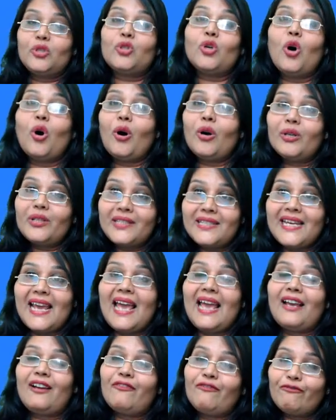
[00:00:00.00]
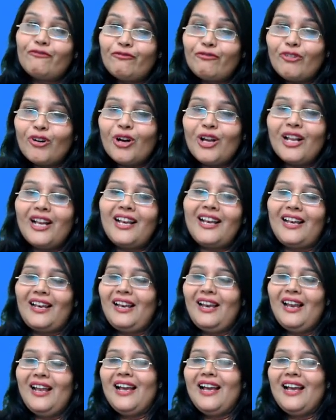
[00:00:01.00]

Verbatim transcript: So take full